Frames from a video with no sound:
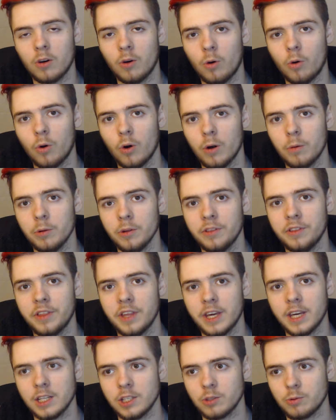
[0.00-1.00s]
horrible
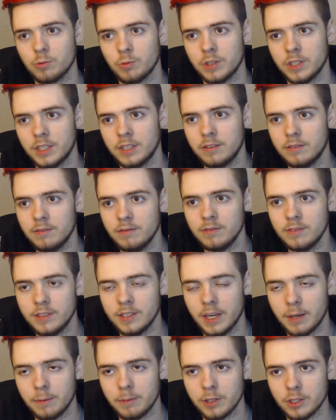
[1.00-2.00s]
things would
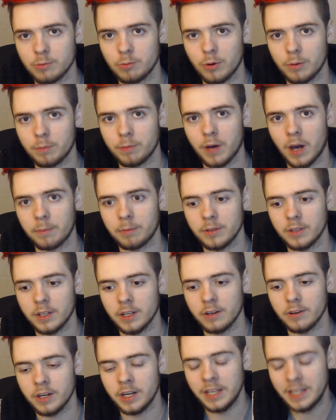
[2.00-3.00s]
get me some more
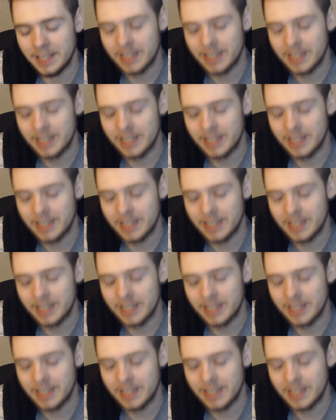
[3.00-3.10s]
popularity.